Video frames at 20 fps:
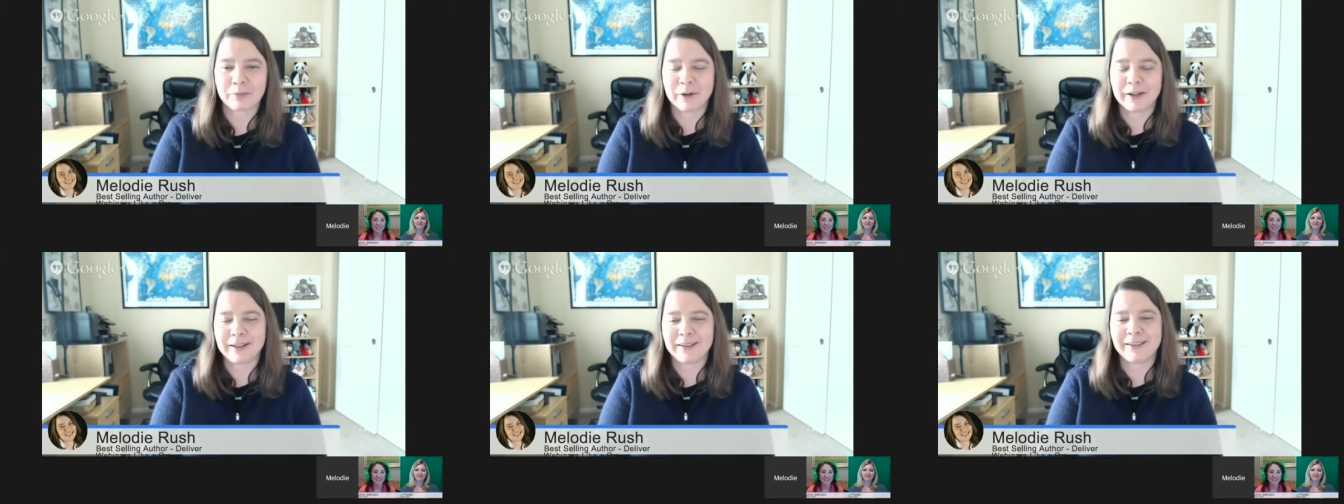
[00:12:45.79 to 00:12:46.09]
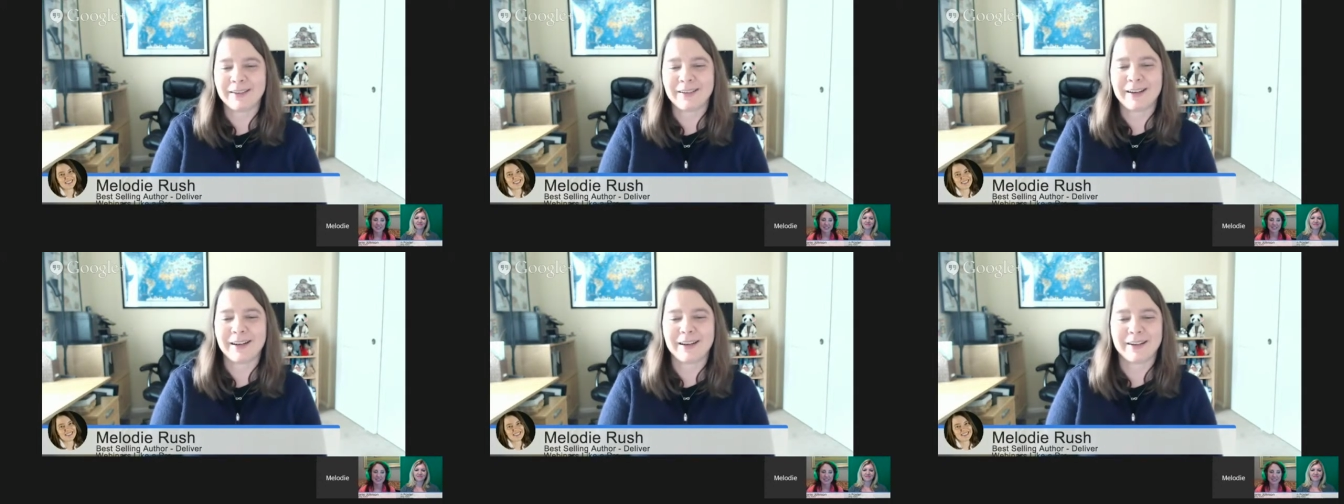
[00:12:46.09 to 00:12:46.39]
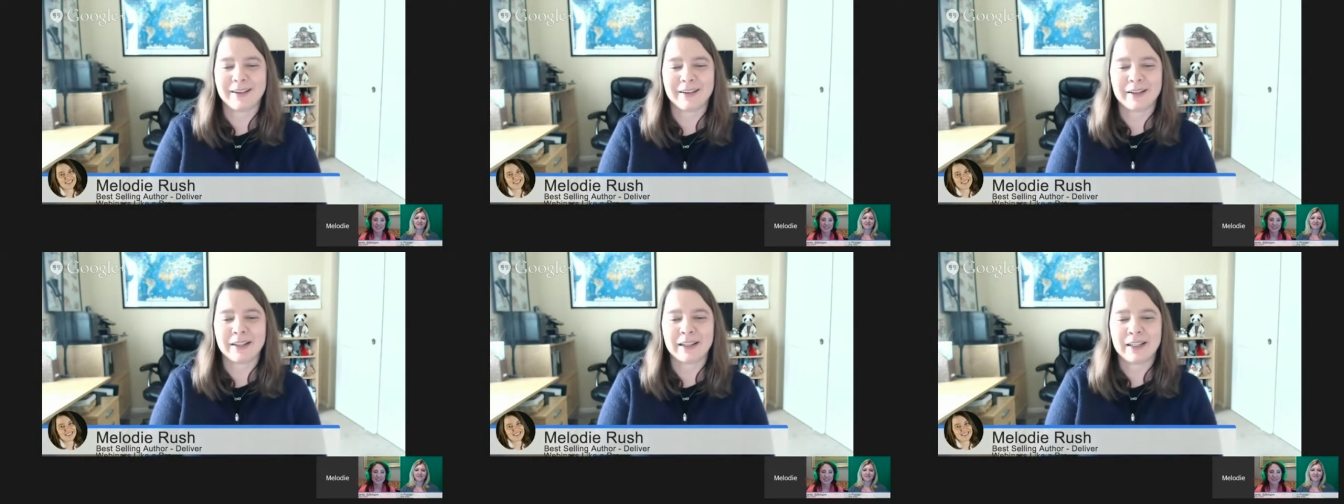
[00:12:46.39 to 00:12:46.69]
written
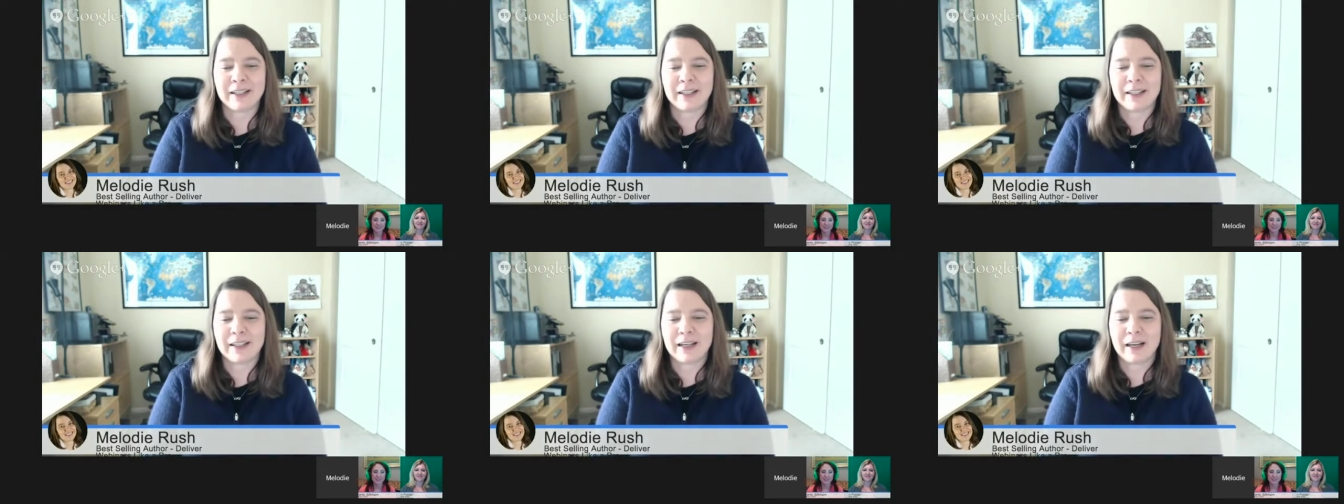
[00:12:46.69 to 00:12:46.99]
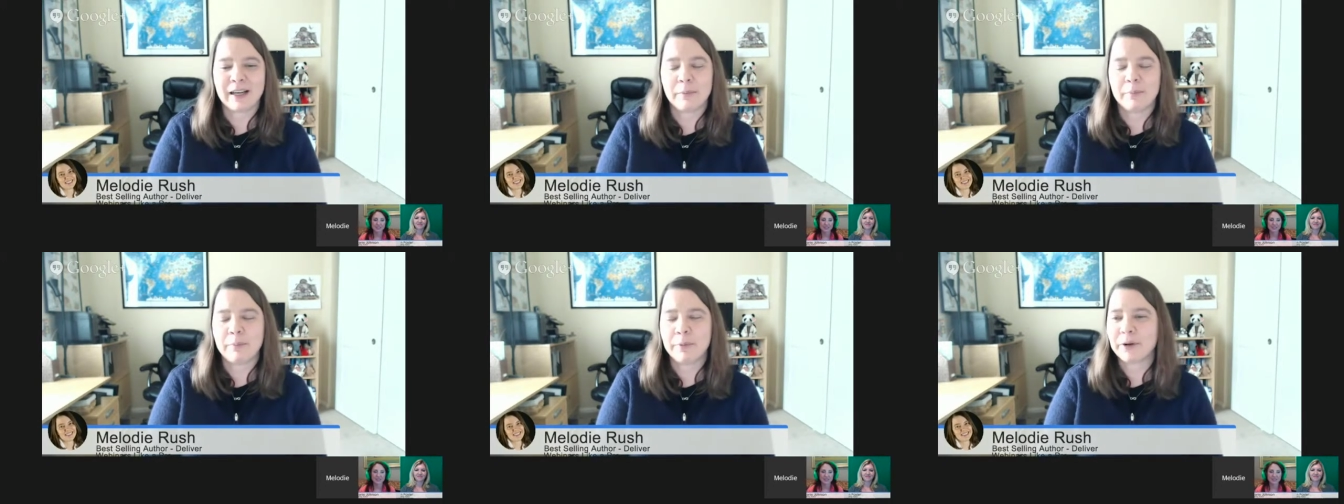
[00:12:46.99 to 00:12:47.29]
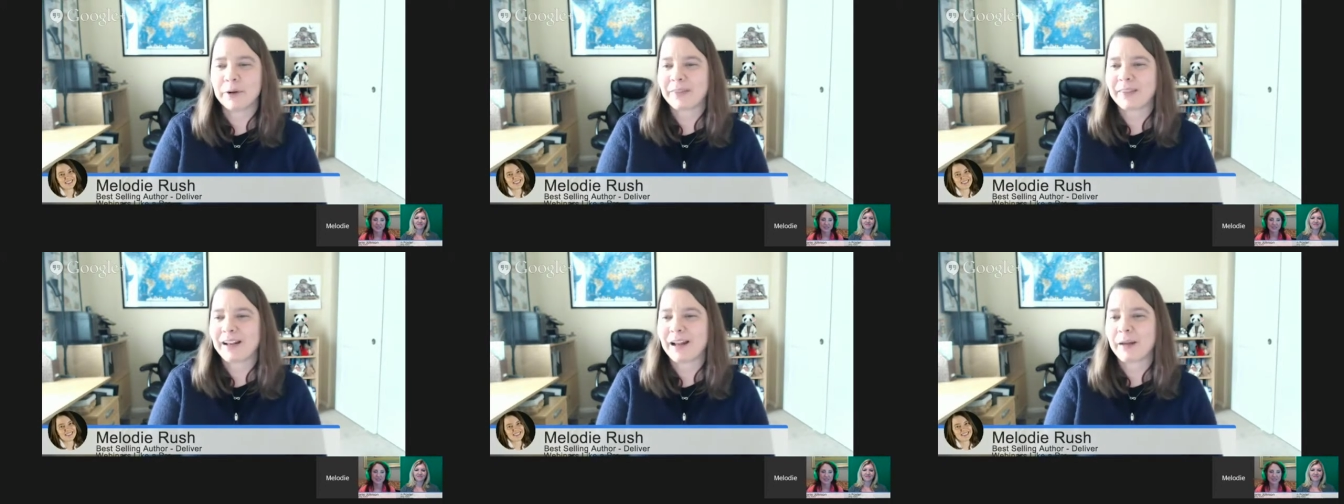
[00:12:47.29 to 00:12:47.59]
a
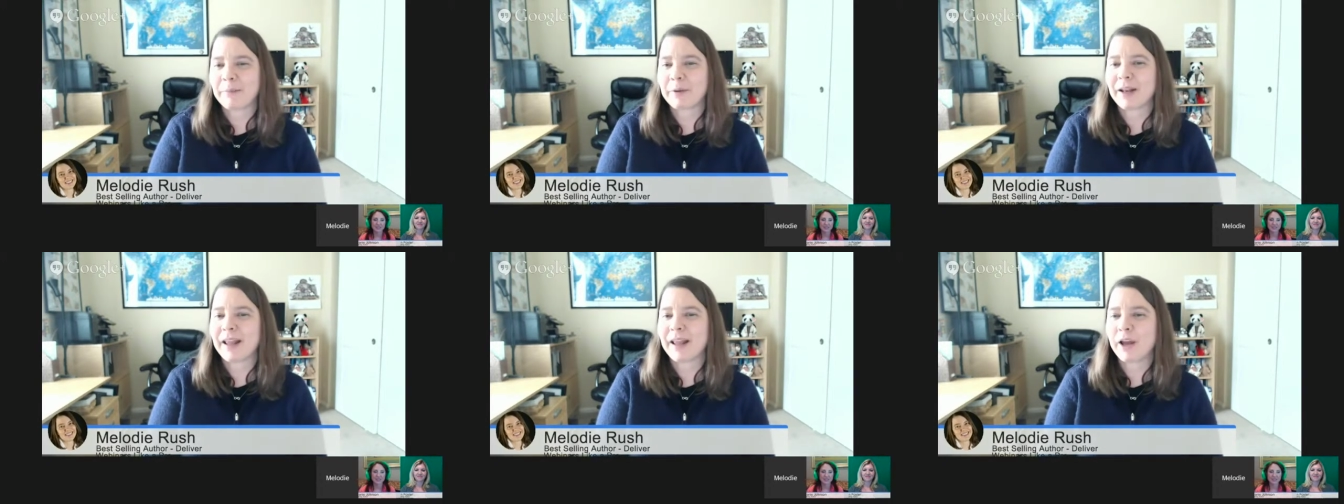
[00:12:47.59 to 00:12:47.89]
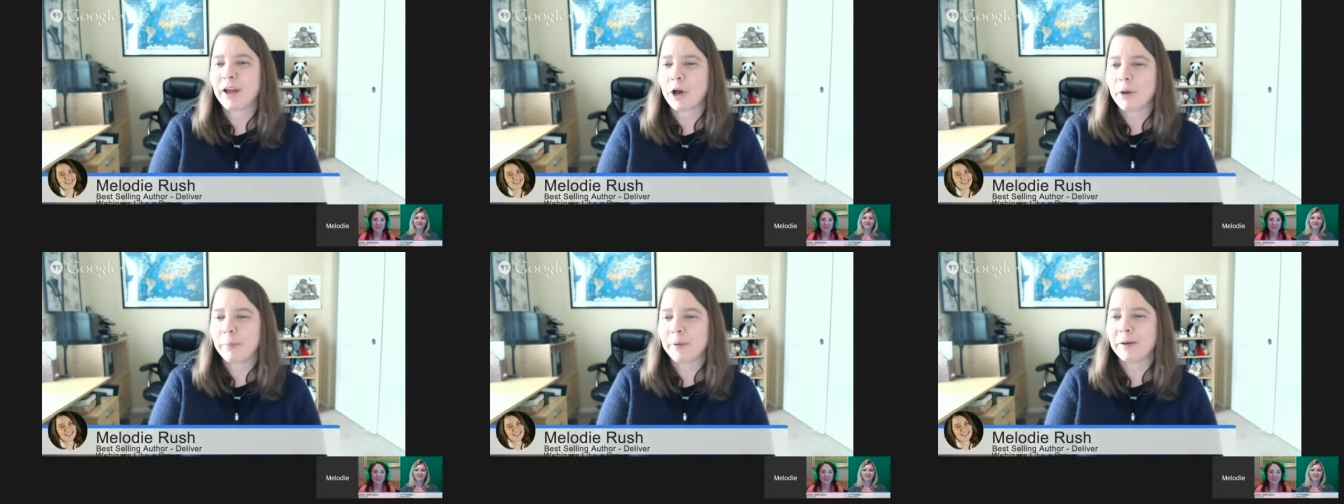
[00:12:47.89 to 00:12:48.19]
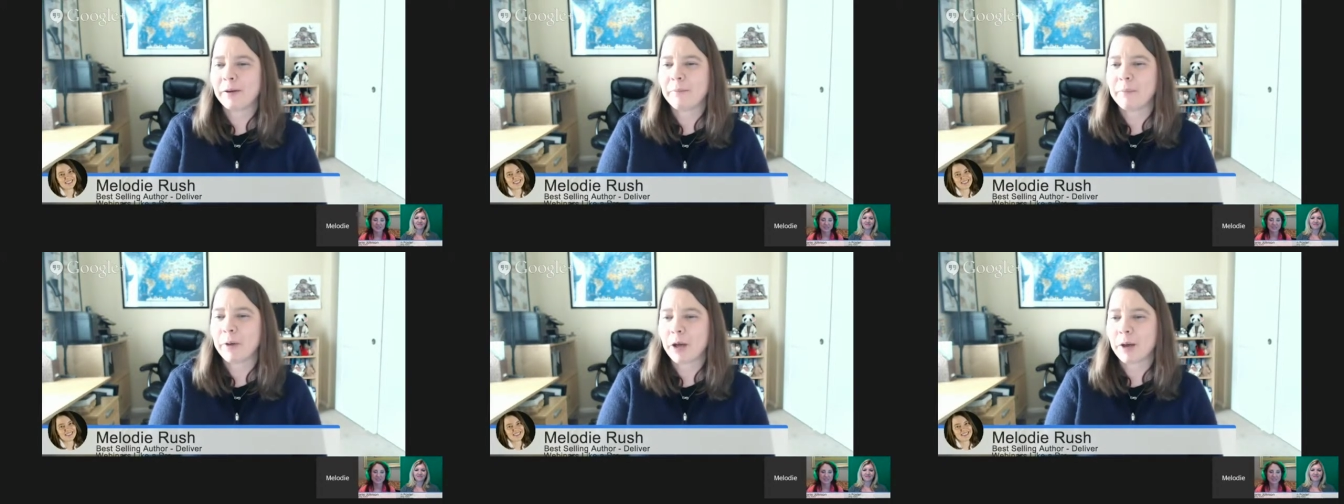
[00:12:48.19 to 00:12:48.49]
book that I'm going to help
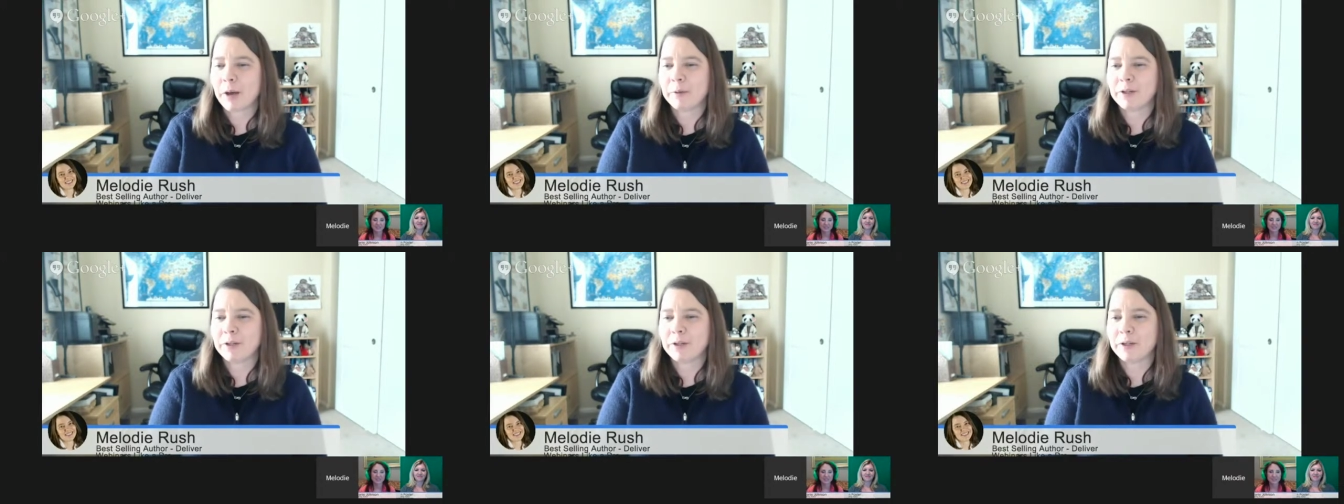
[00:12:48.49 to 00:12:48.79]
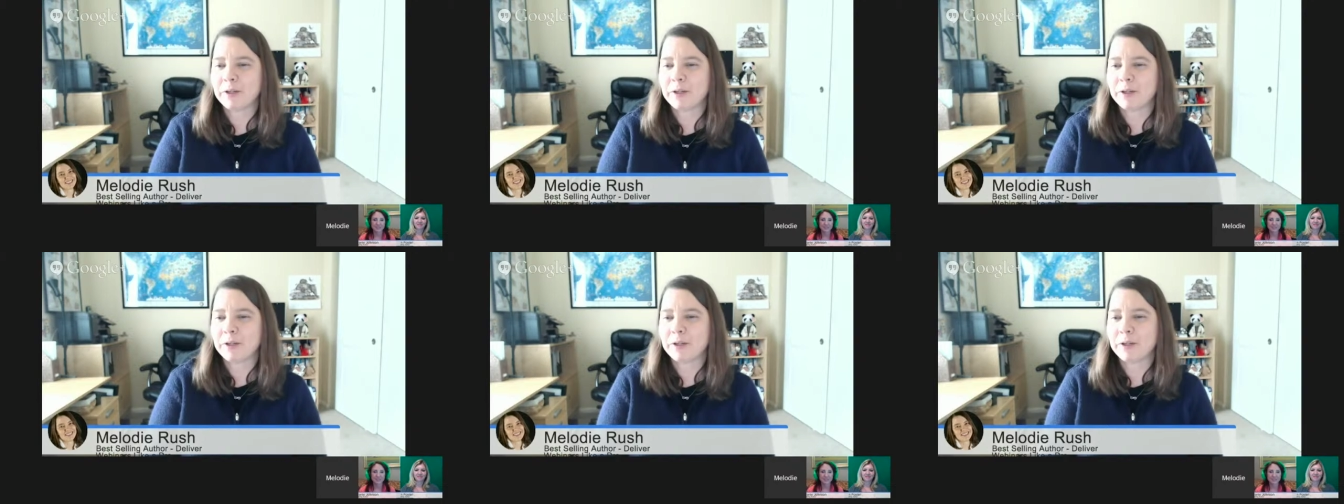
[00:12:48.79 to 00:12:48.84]
him publish.